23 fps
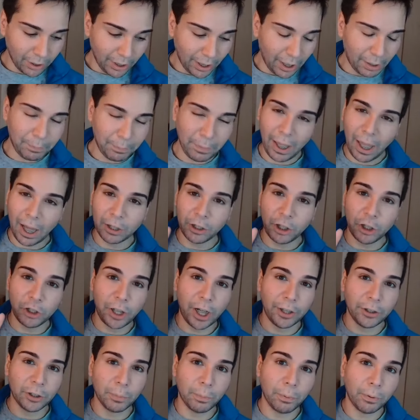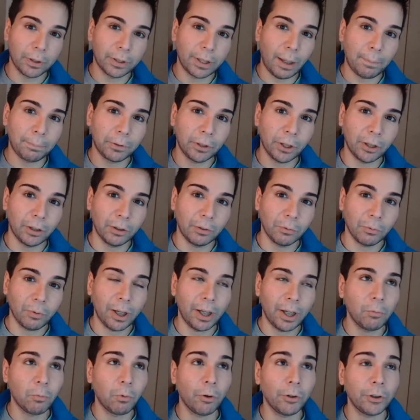it may actually change your perception,
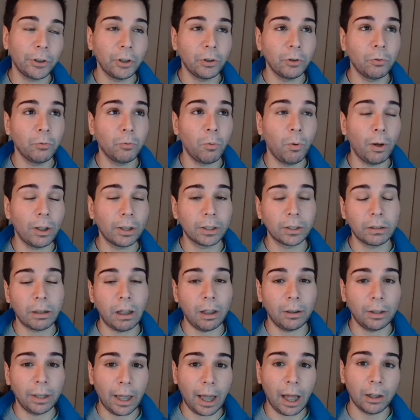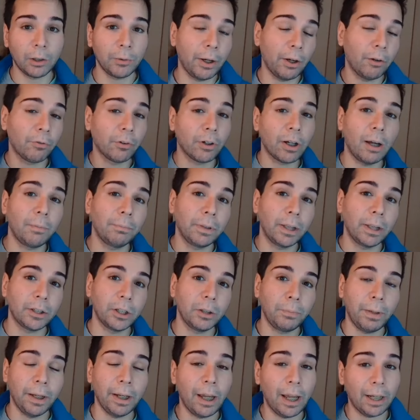right? Where you once thought, like, how do I overcome this? You
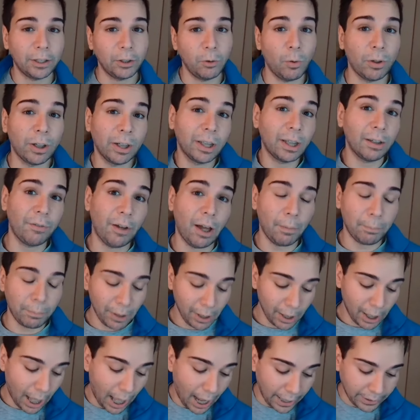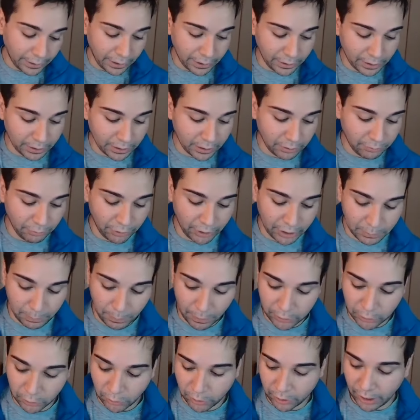may actually want to give up. I think this is a very
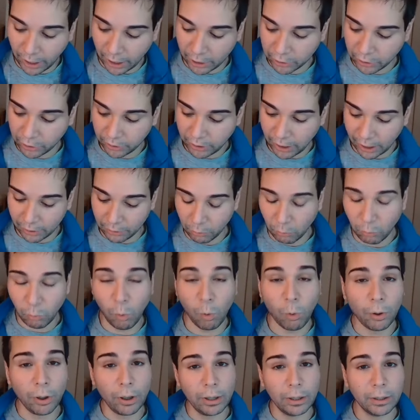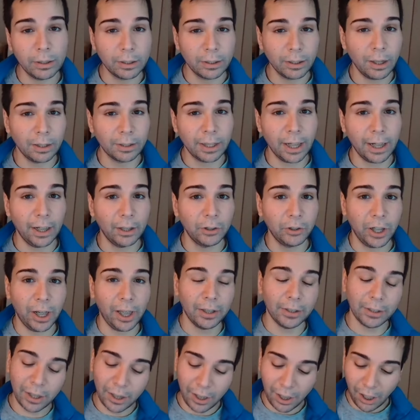special connection that warrants a second
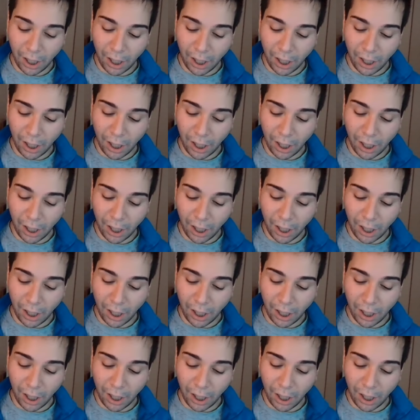chance.